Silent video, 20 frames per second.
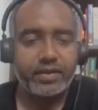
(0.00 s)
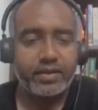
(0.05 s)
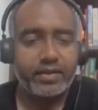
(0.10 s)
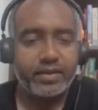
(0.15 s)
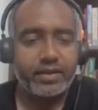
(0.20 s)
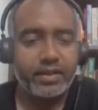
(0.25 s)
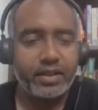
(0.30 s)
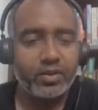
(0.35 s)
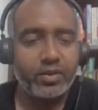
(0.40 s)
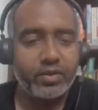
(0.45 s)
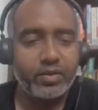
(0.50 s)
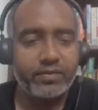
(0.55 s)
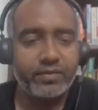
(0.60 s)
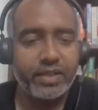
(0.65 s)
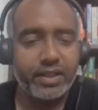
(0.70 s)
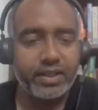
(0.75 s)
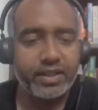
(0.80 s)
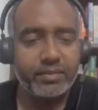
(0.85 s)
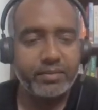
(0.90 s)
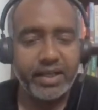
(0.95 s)
Hello and
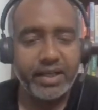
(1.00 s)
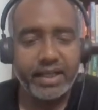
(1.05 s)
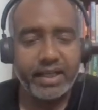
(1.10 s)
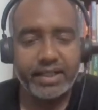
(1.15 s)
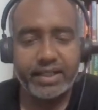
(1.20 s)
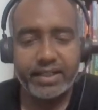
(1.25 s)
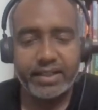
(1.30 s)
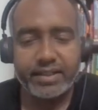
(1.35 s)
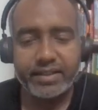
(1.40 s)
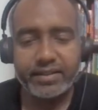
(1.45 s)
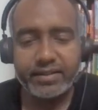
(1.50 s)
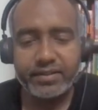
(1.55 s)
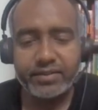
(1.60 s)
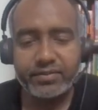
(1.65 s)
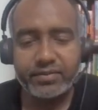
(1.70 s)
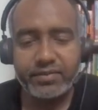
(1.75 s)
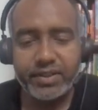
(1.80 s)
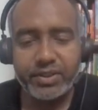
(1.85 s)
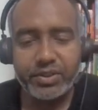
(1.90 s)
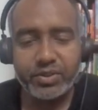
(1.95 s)
welcome back. And in this
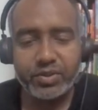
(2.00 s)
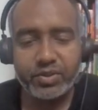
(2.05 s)
video,